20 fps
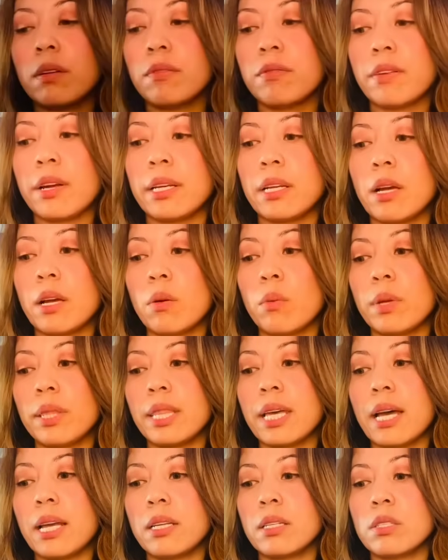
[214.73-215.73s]
to find out what
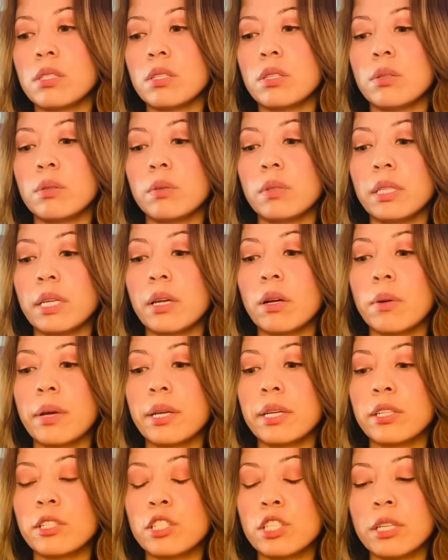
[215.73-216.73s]
that is too. Leo
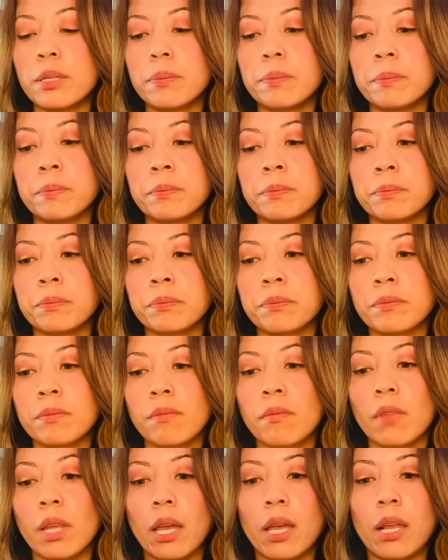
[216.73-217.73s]
energy.
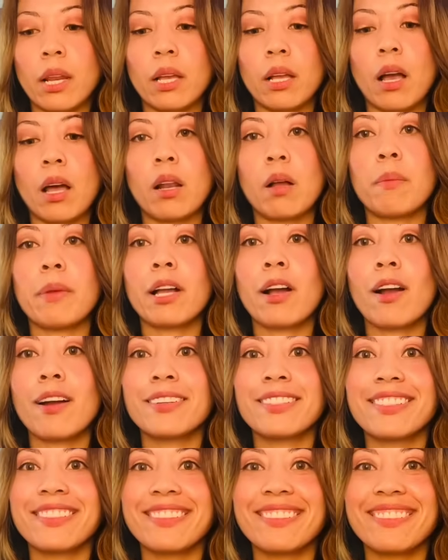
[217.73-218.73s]
And I got all my
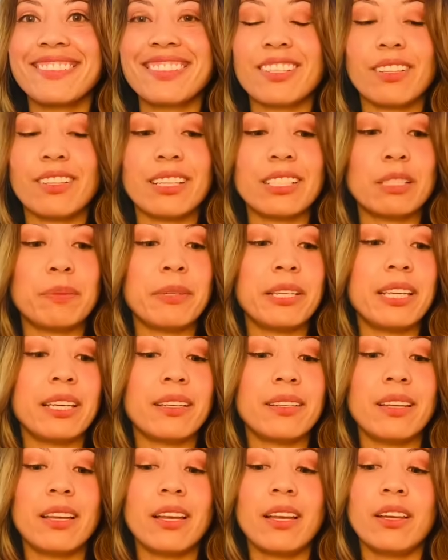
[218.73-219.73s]
cards. So let's
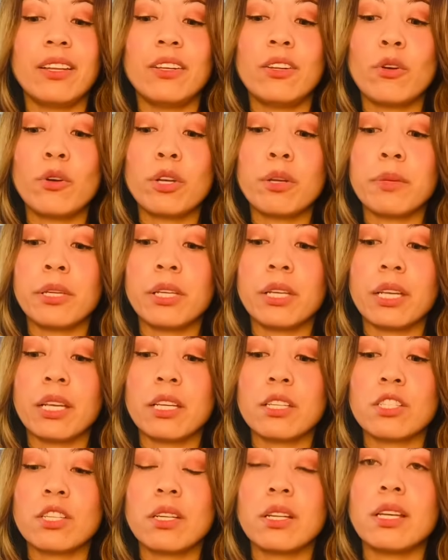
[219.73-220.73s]
begin. No
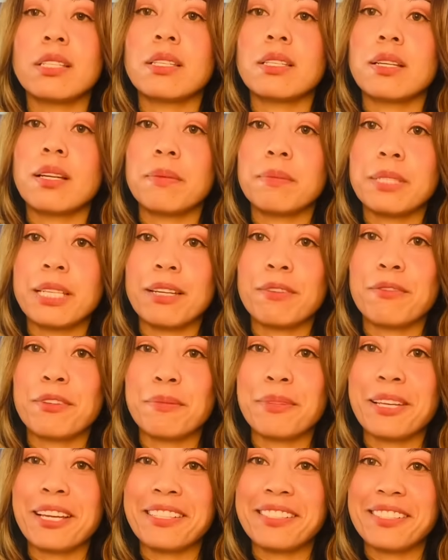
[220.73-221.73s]
communication. It's an update
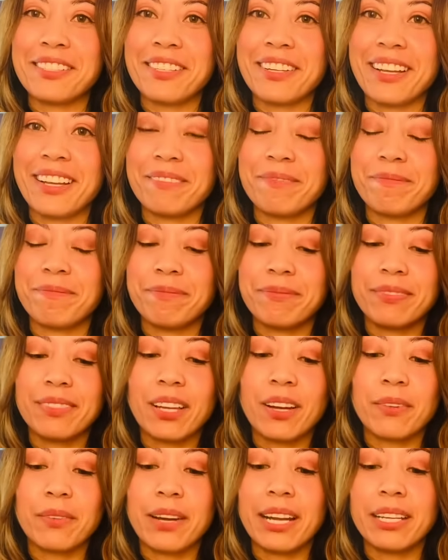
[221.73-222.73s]
from yesterday.
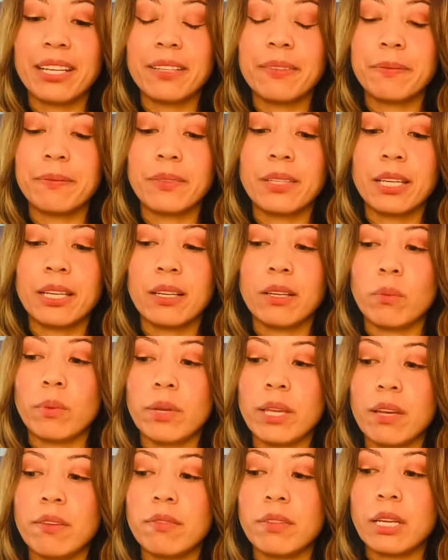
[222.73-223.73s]
Alrighty.
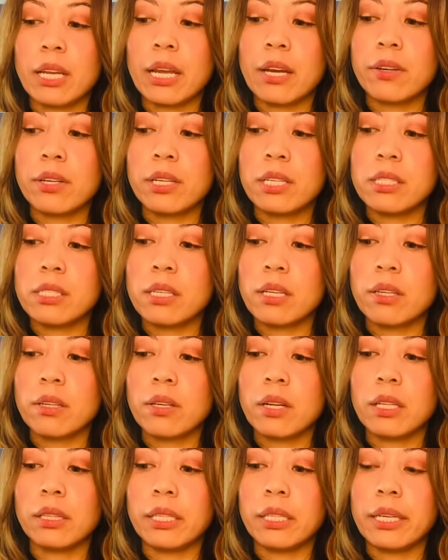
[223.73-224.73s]
We have an Aries
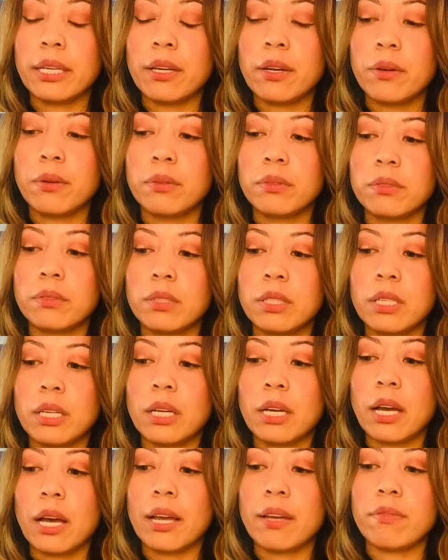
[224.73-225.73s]
here, a Leo.
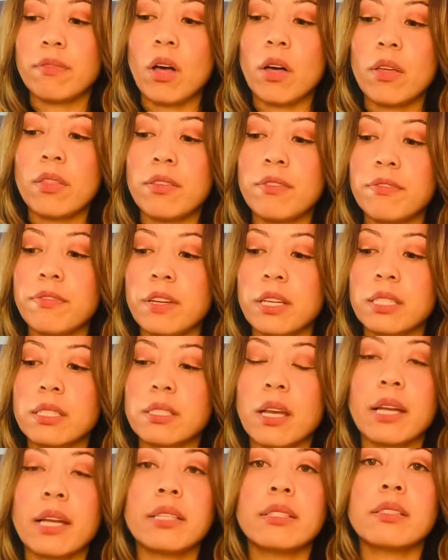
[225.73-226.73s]
I have all the fixed
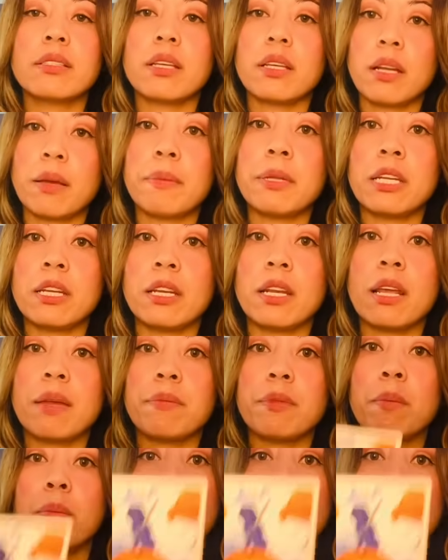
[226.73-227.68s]
signs and I'm going to name them